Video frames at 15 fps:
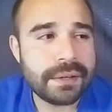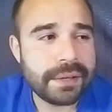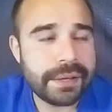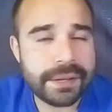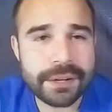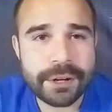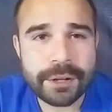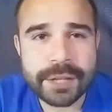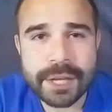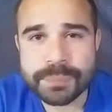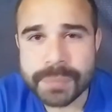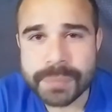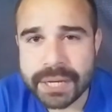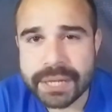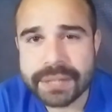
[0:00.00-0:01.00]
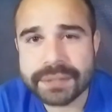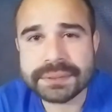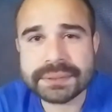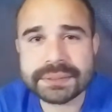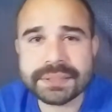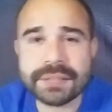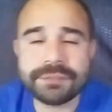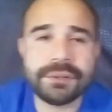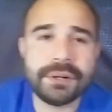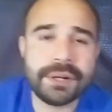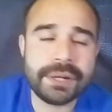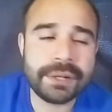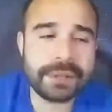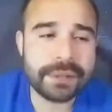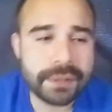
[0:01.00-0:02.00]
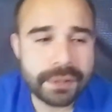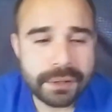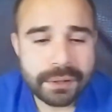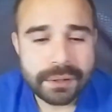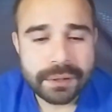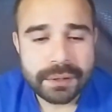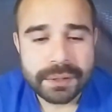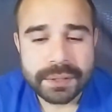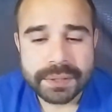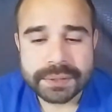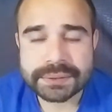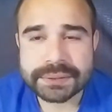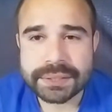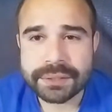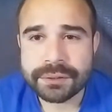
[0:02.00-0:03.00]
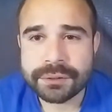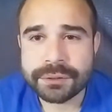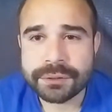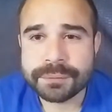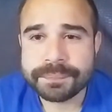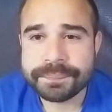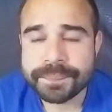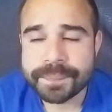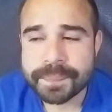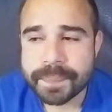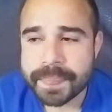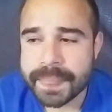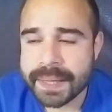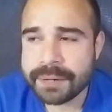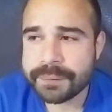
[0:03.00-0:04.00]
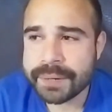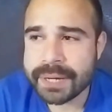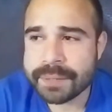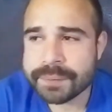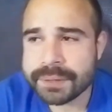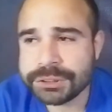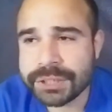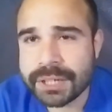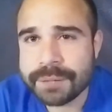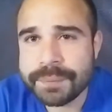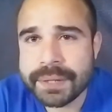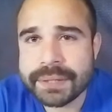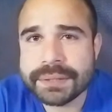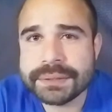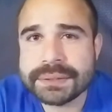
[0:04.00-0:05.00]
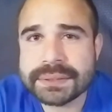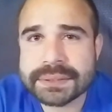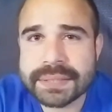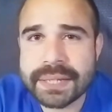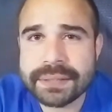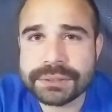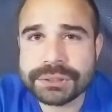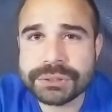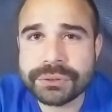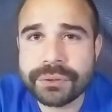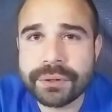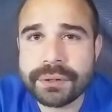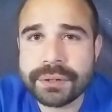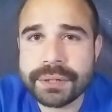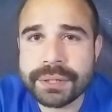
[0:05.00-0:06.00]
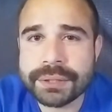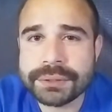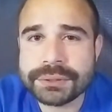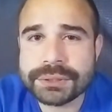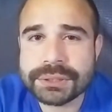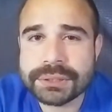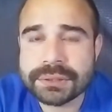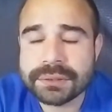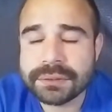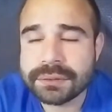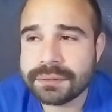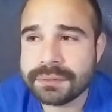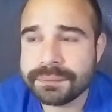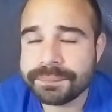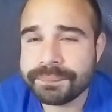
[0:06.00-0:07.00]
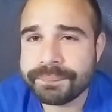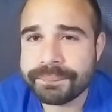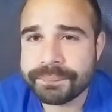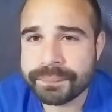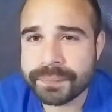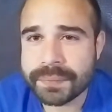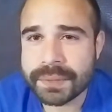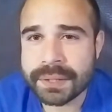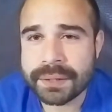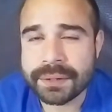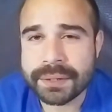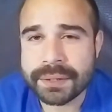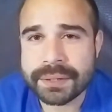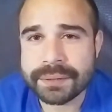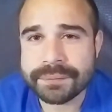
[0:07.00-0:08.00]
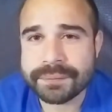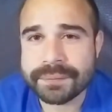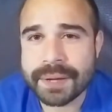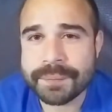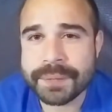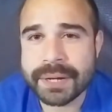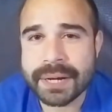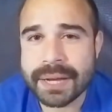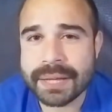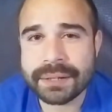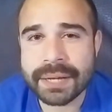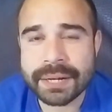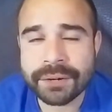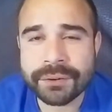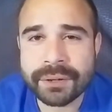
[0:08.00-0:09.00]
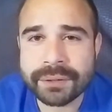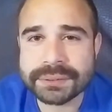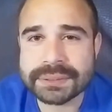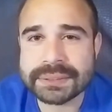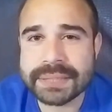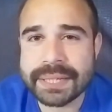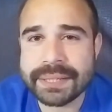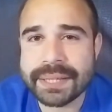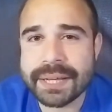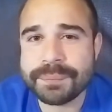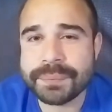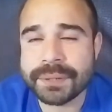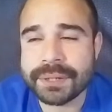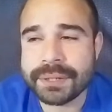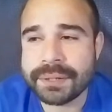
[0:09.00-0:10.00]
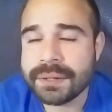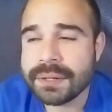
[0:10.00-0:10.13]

and all that pain and suffering. So, anyway, I'm going to try to make this kind of short ish. Uh, I mean, I, I don't always say that, but